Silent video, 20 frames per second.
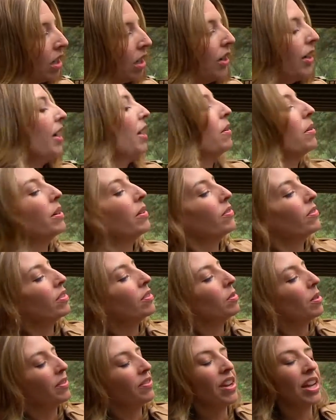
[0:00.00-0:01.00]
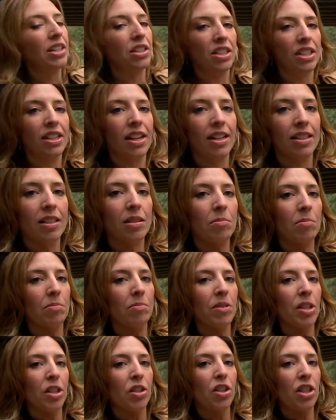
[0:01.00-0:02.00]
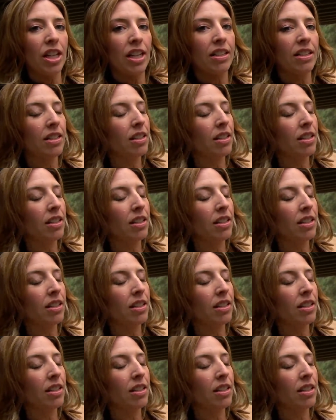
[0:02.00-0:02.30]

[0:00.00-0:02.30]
yeah, we've actually got some legit